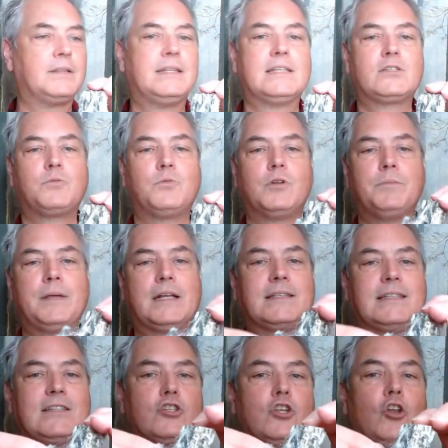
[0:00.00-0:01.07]
this one
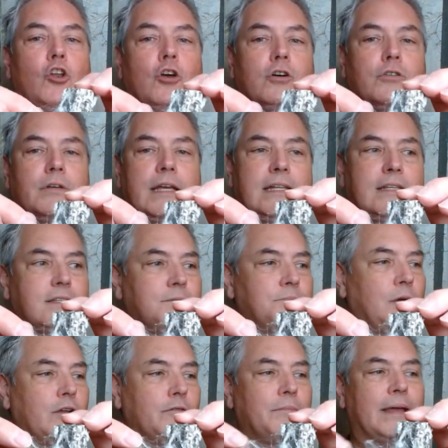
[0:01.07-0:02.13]
because it's
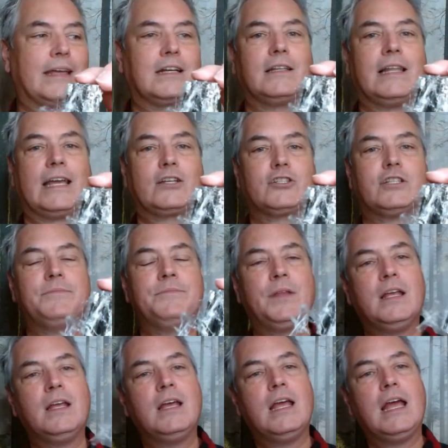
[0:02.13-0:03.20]
part of my collection,
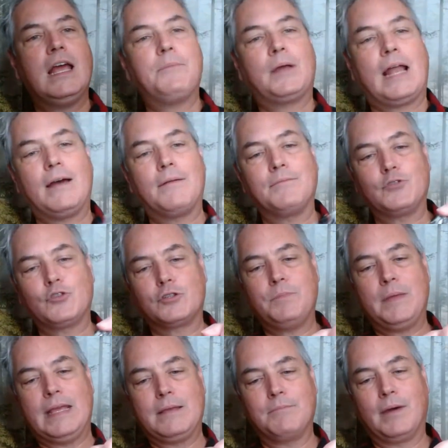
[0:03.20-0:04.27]
but I'm just
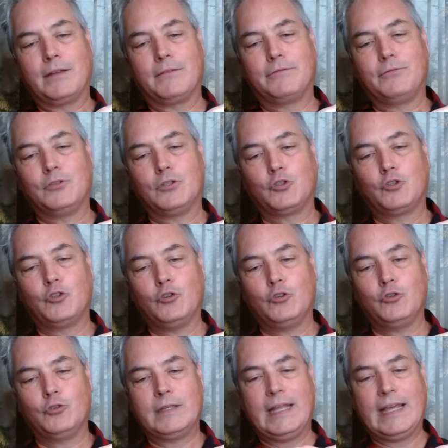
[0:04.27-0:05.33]
being mindful
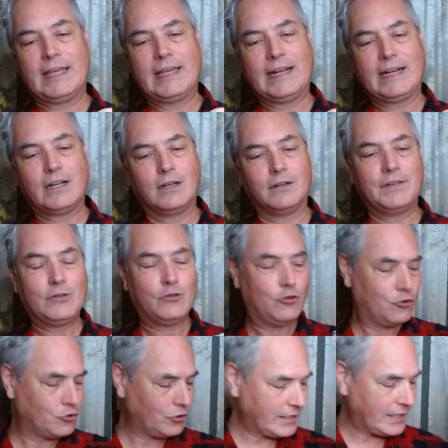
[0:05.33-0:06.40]
to take care of it.
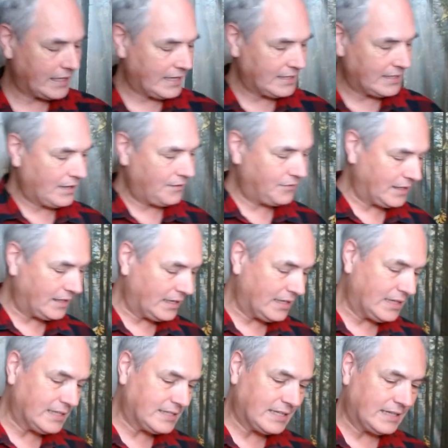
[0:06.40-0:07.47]
Usually if it
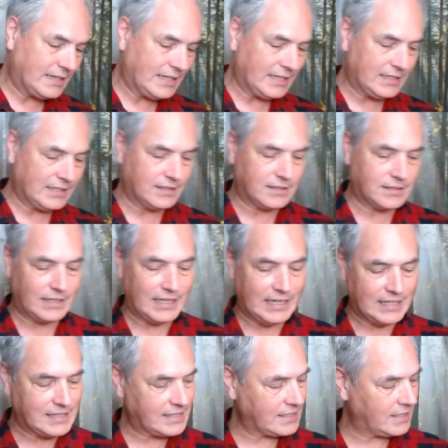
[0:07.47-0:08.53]
is in
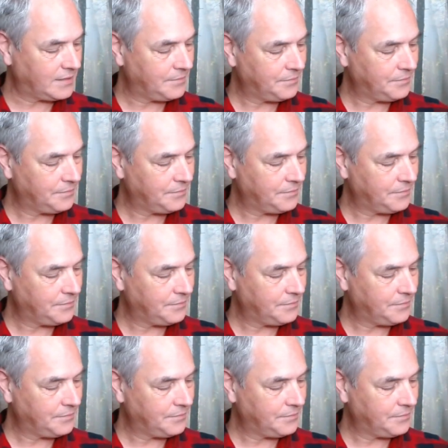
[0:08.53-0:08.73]
its